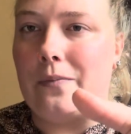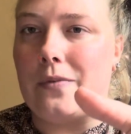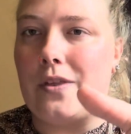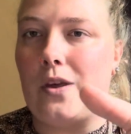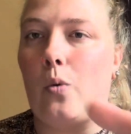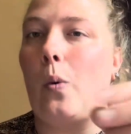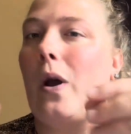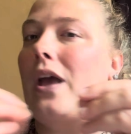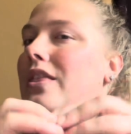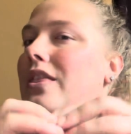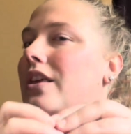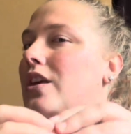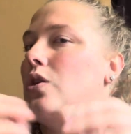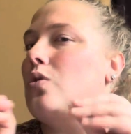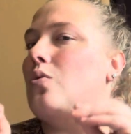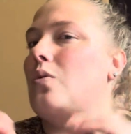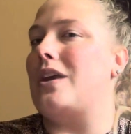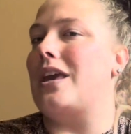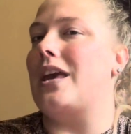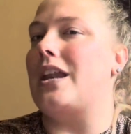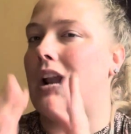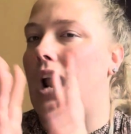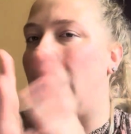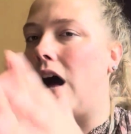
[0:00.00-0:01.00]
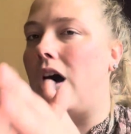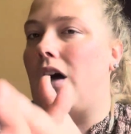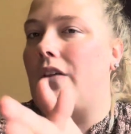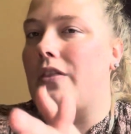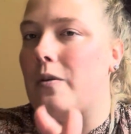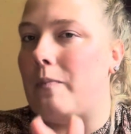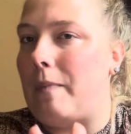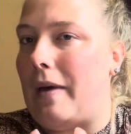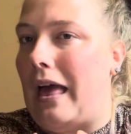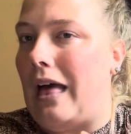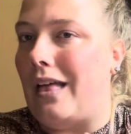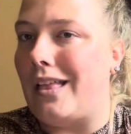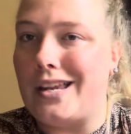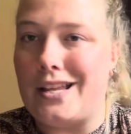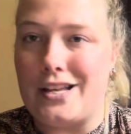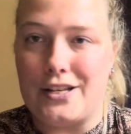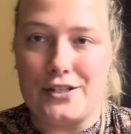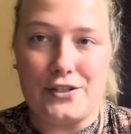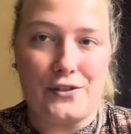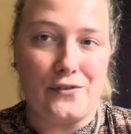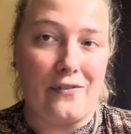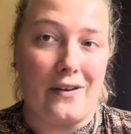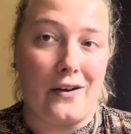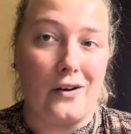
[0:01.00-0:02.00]
The way that you get it on the ballot
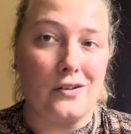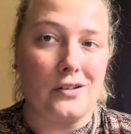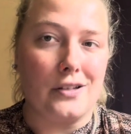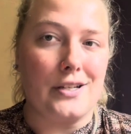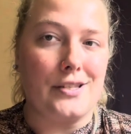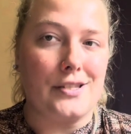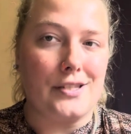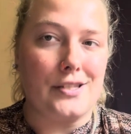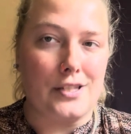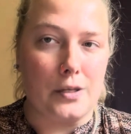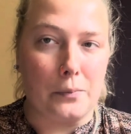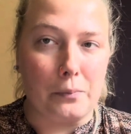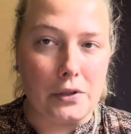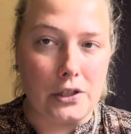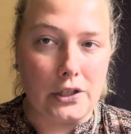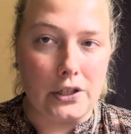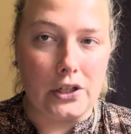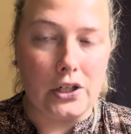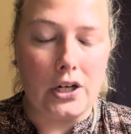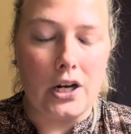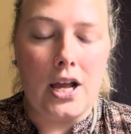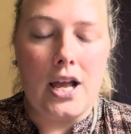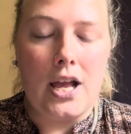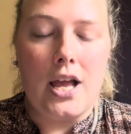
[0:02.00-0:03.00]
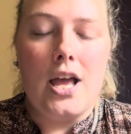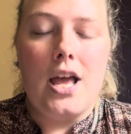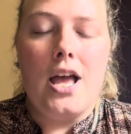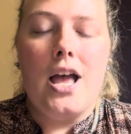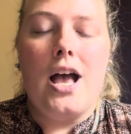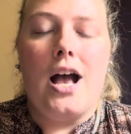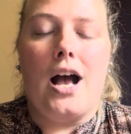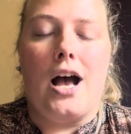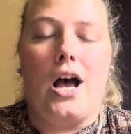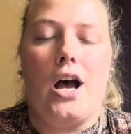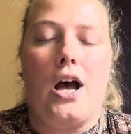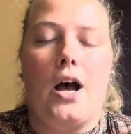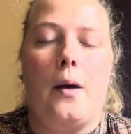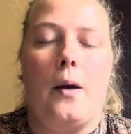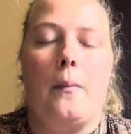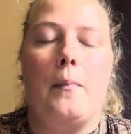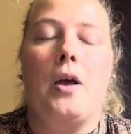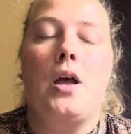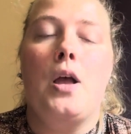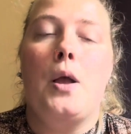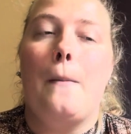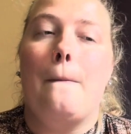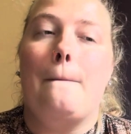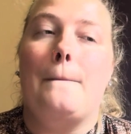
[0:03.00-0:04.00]
is fairly similar,
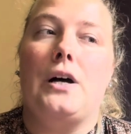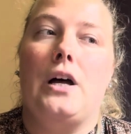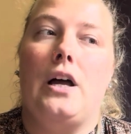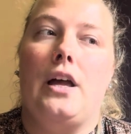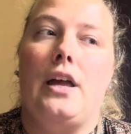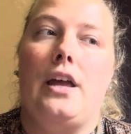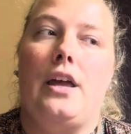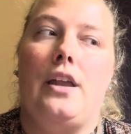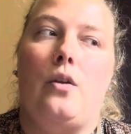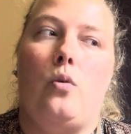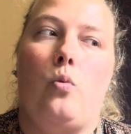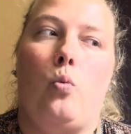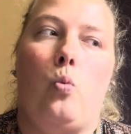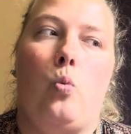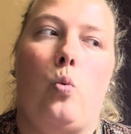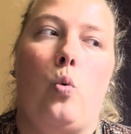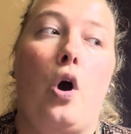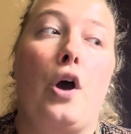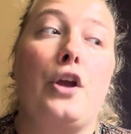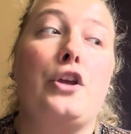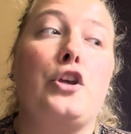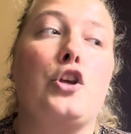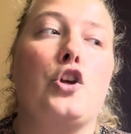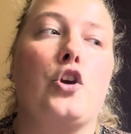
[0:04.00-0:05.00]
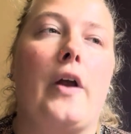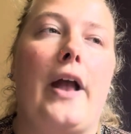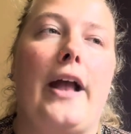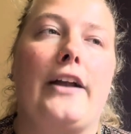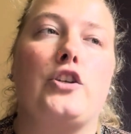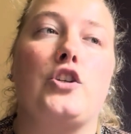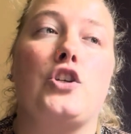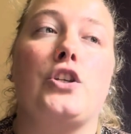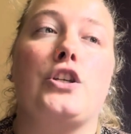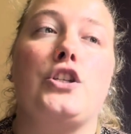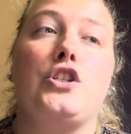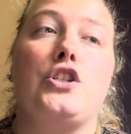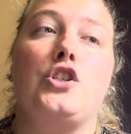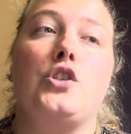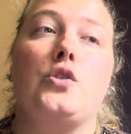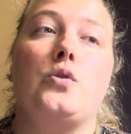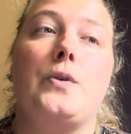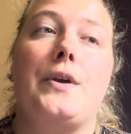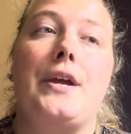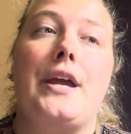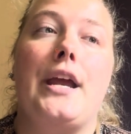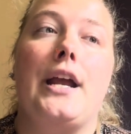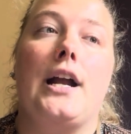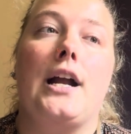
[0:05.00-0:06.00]
but what you're actually
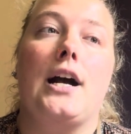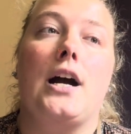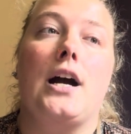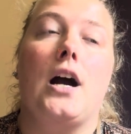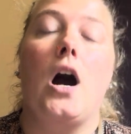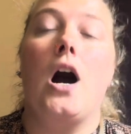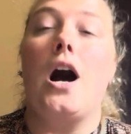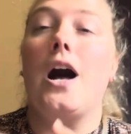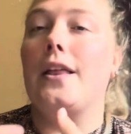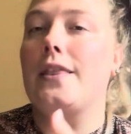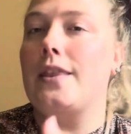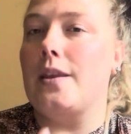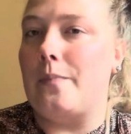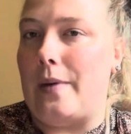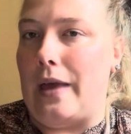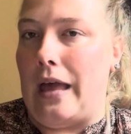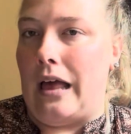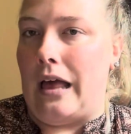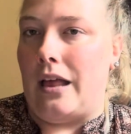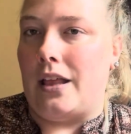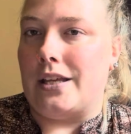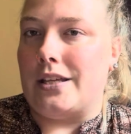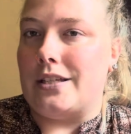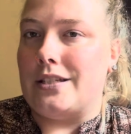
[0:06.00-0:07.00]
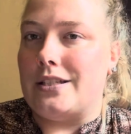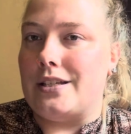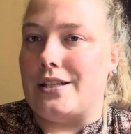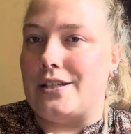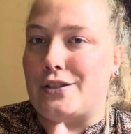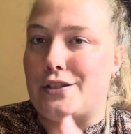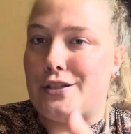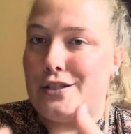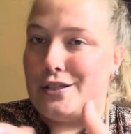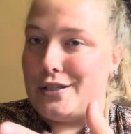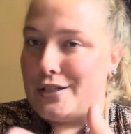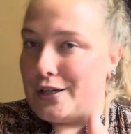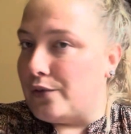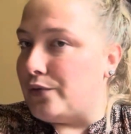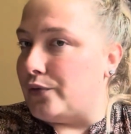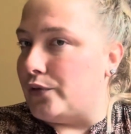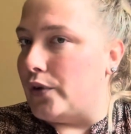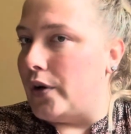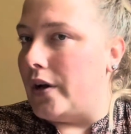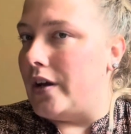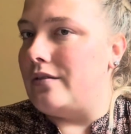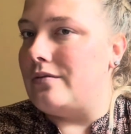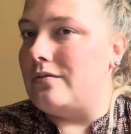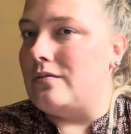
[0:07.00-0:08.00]
doing on the ballot is
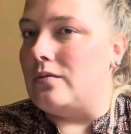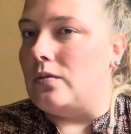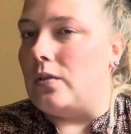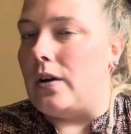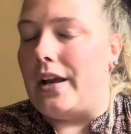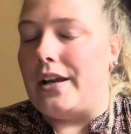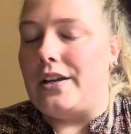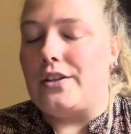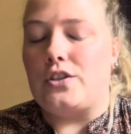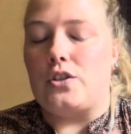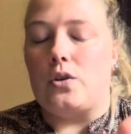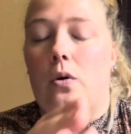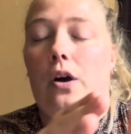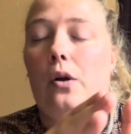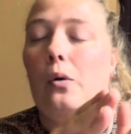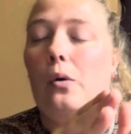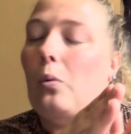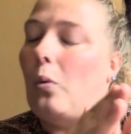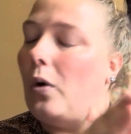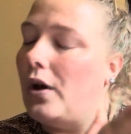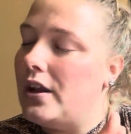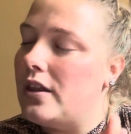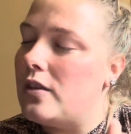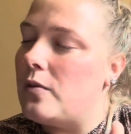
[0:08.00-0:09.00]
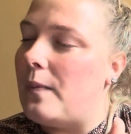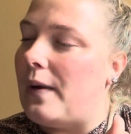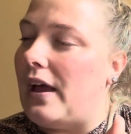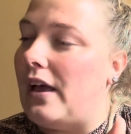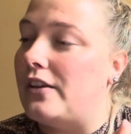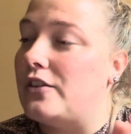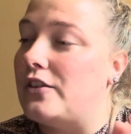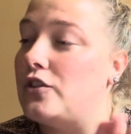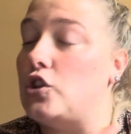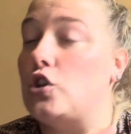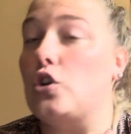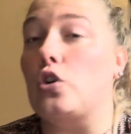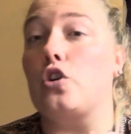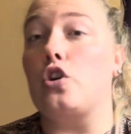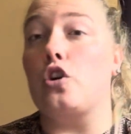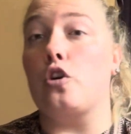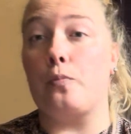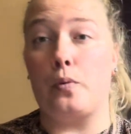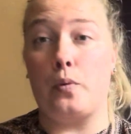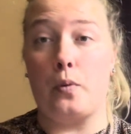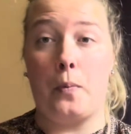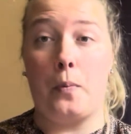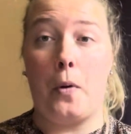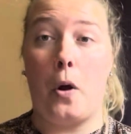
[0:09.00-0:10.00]
different, right? So on one of the ballots, you're
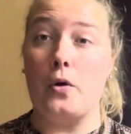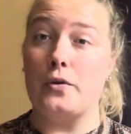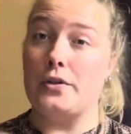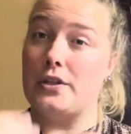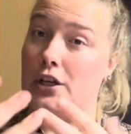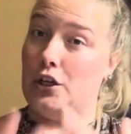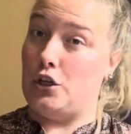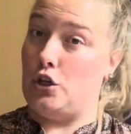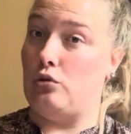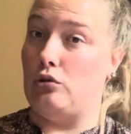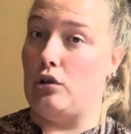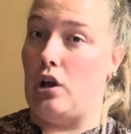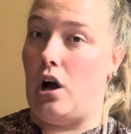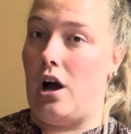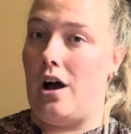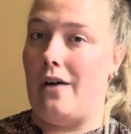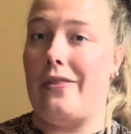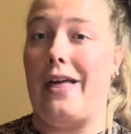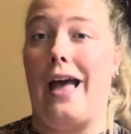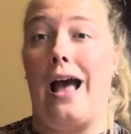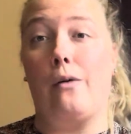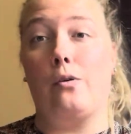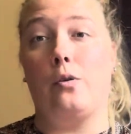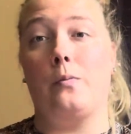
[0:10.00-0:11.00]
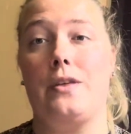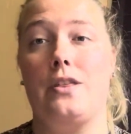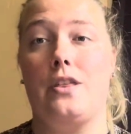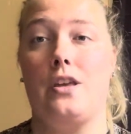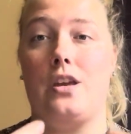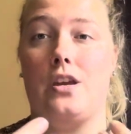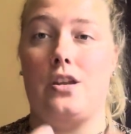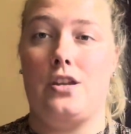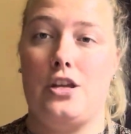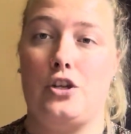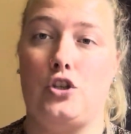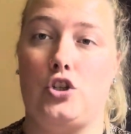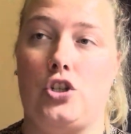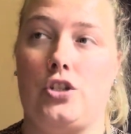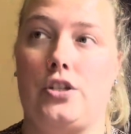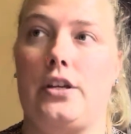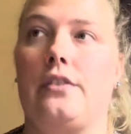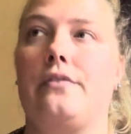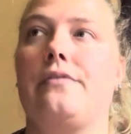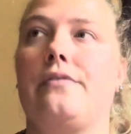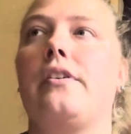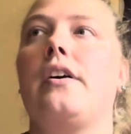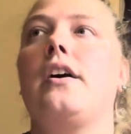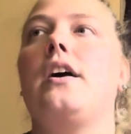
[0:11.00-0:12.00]
proposing a new law. That would be the
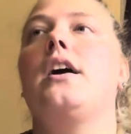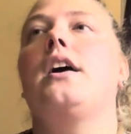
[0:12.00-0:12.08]
initiative.